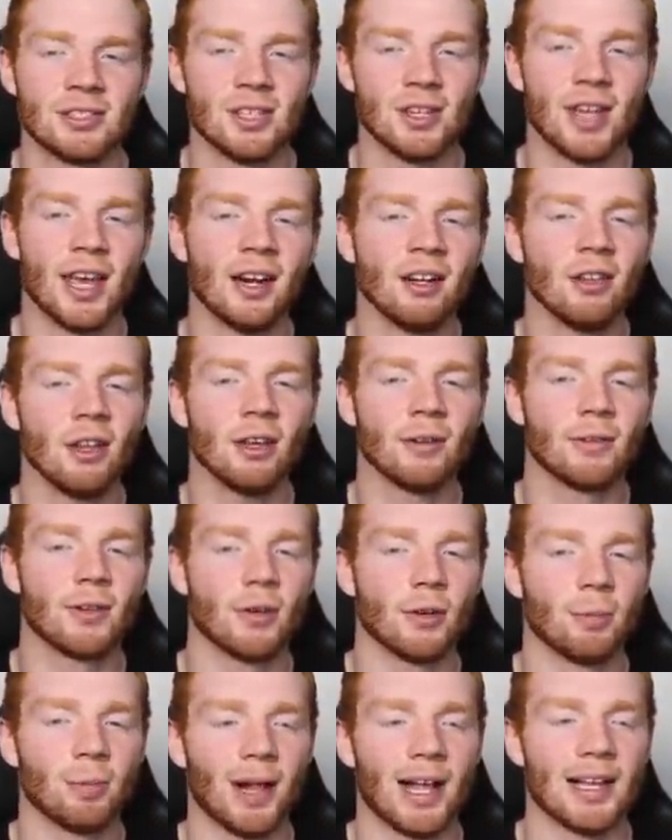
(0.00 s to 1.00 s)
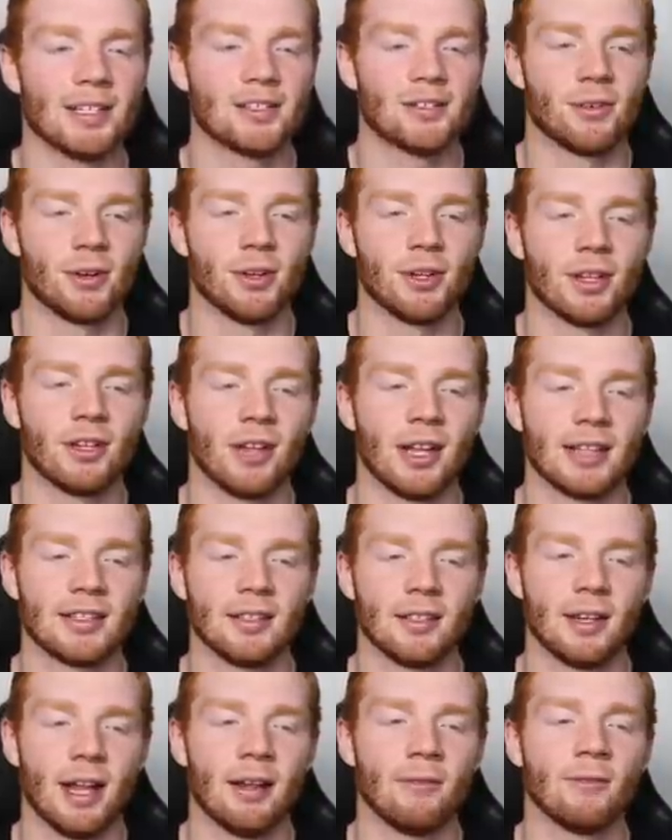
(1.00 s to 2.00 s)
So you get a lot of good players through the collector
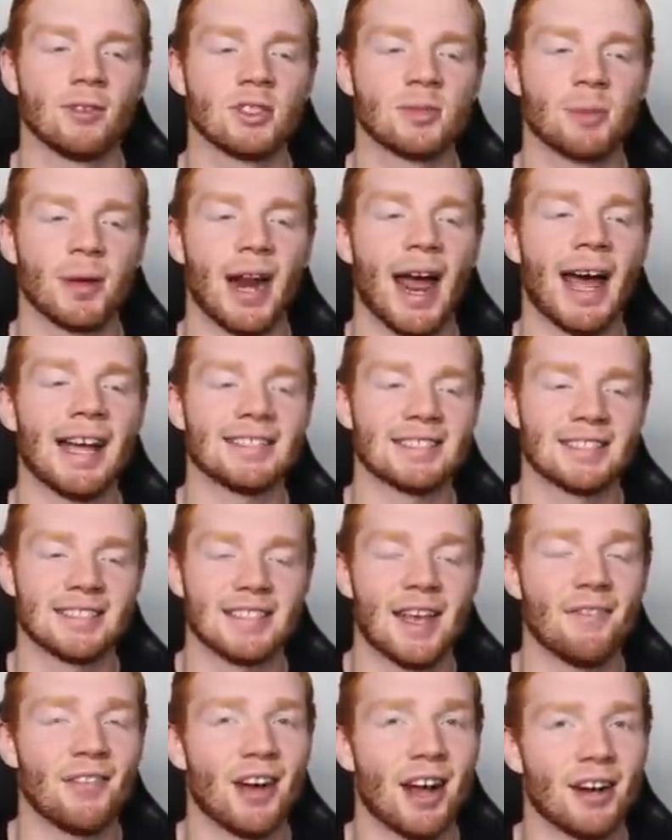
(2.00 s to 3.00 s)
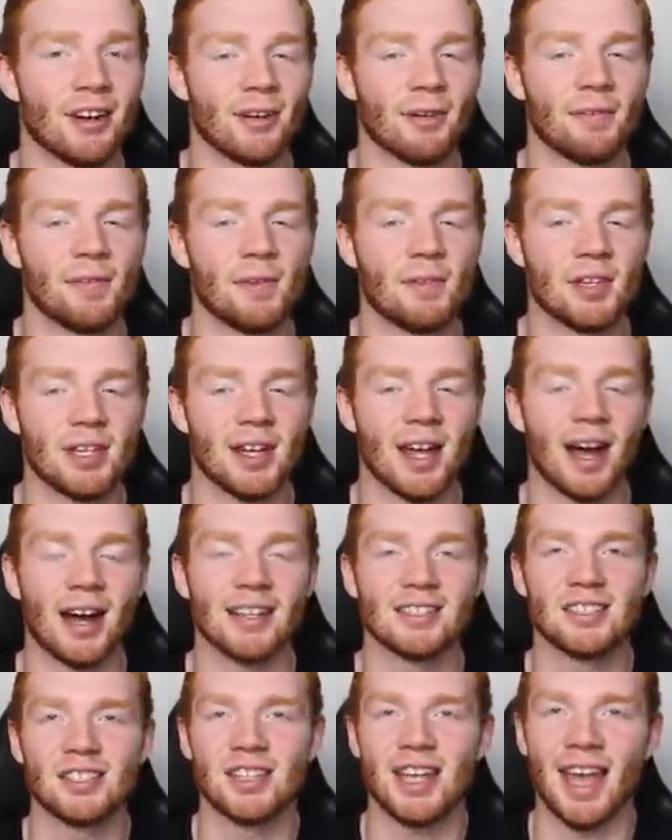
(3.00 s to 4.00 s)
levels, but at 750
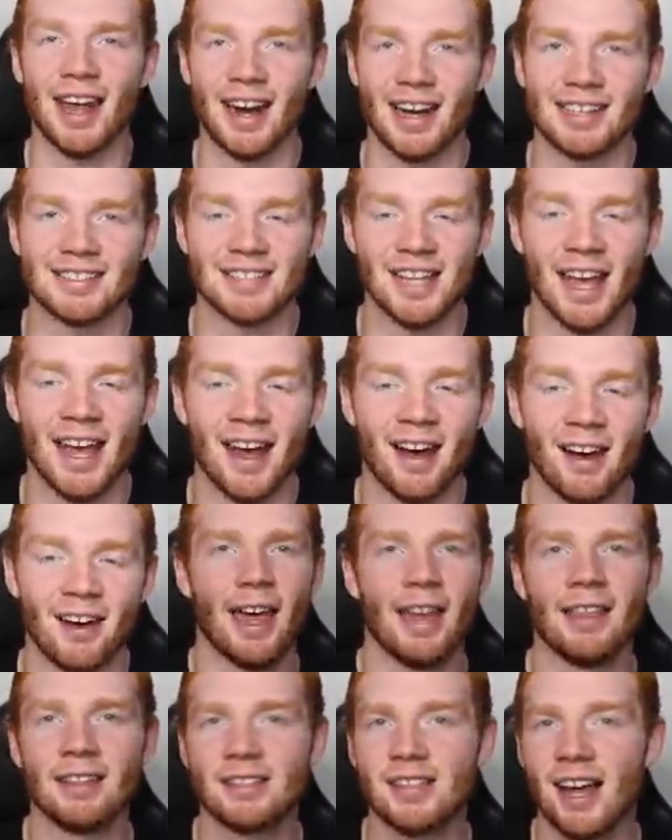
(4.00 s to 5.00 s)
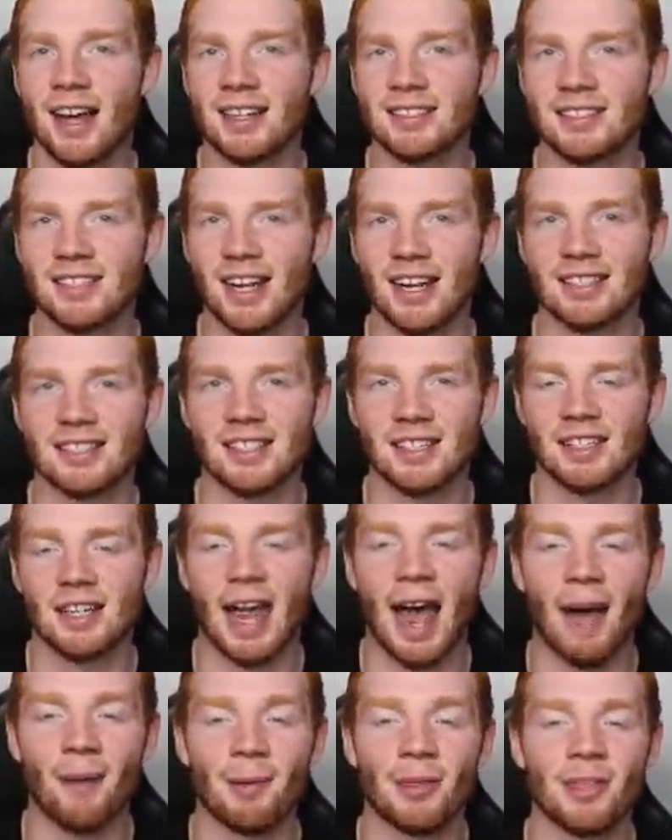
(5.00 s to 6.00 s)
cards you get Isaiah, and this card starts in an
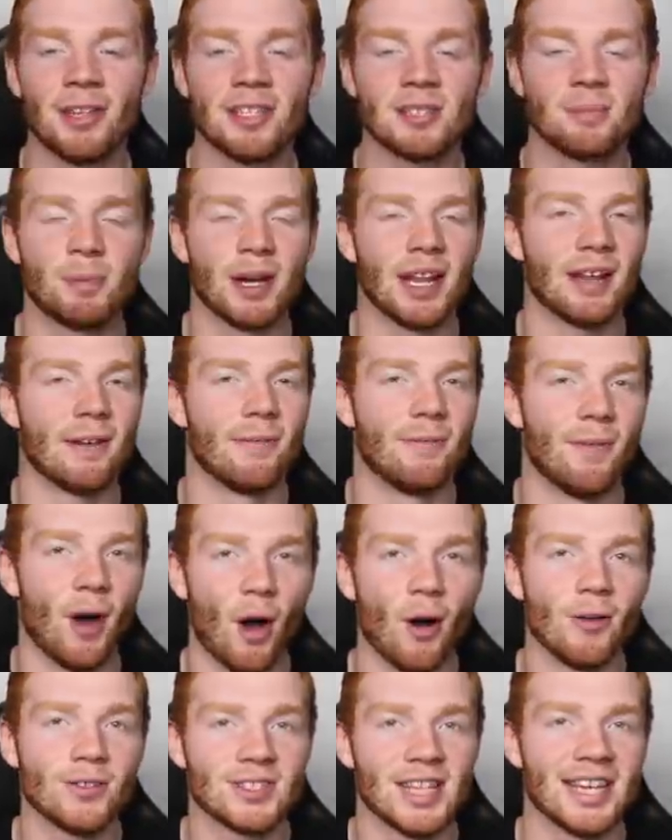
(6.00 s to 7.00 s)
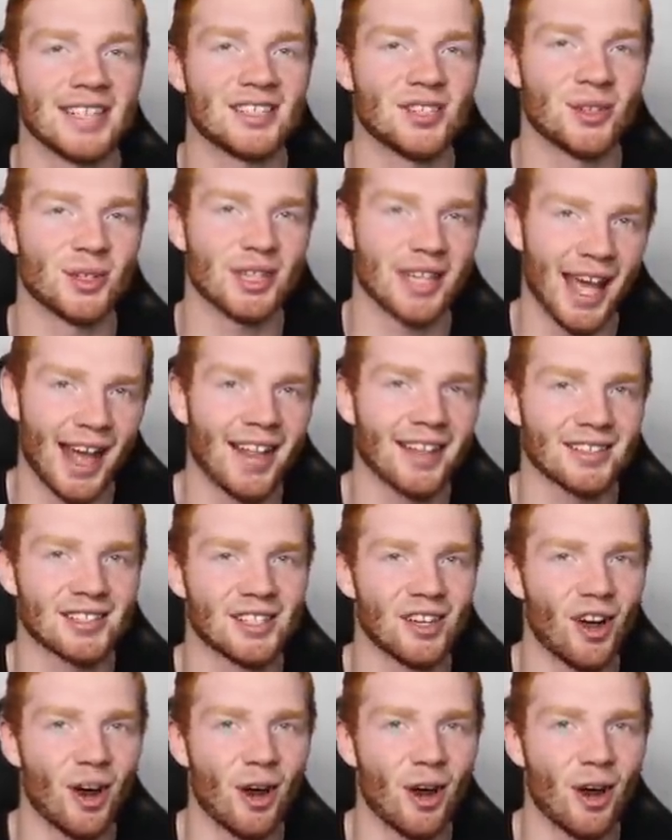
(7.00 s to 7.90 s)
Amethyst, but he evolves into a Galaxy